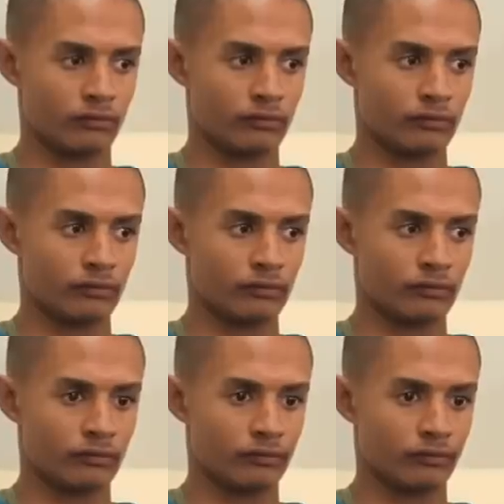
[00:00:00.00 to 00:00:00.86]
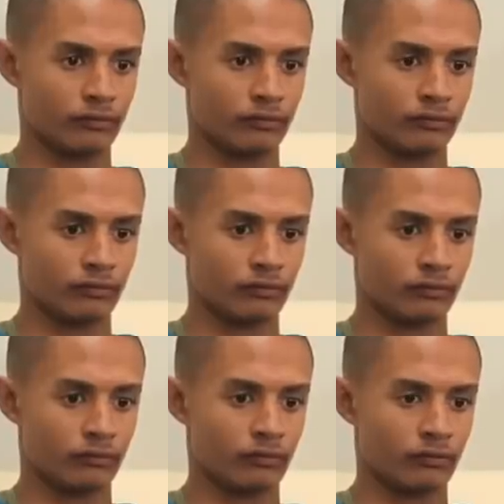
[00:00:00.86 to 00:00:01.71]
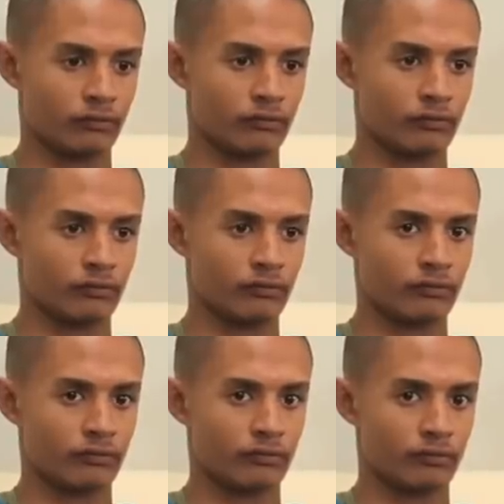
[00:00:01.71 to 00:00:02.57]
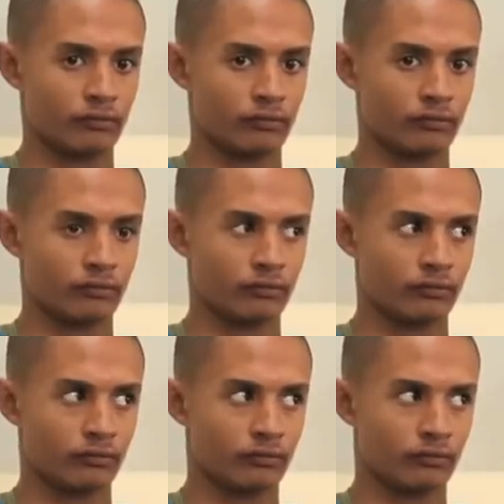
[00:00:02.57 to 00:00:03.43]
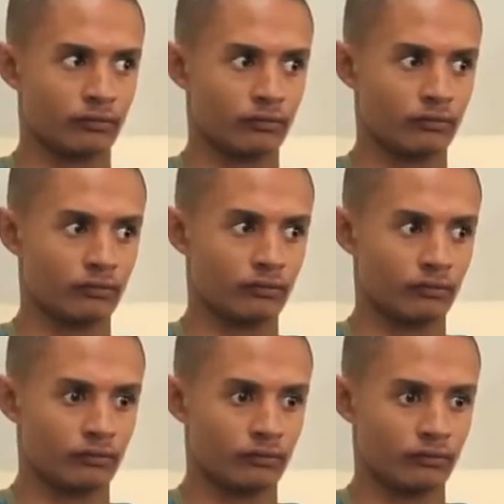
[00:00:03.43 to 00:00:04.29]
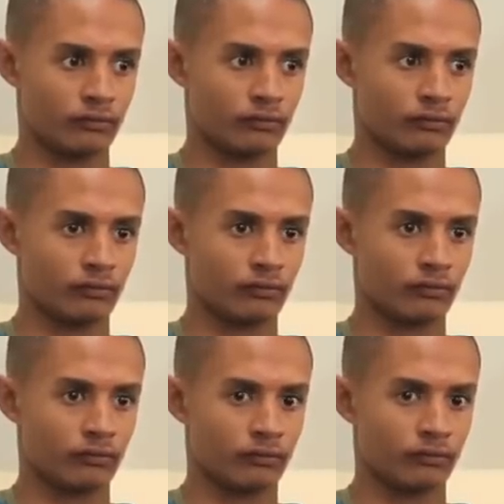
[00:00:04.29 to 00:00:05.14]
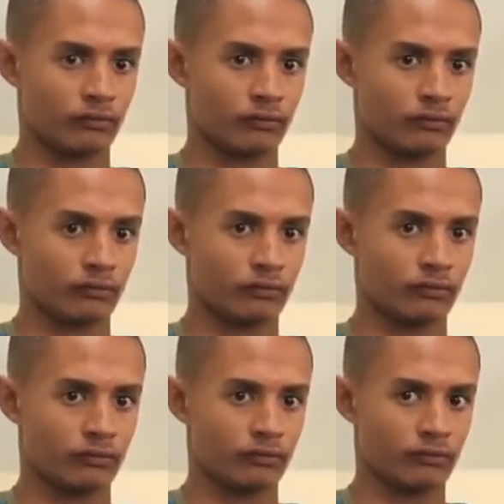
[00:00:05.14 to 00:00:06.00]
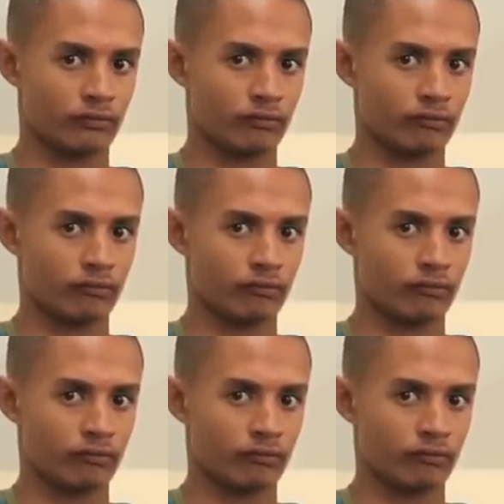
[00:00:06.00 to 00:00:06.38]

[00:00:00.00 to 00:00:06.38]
No words are spoken by the person on screen.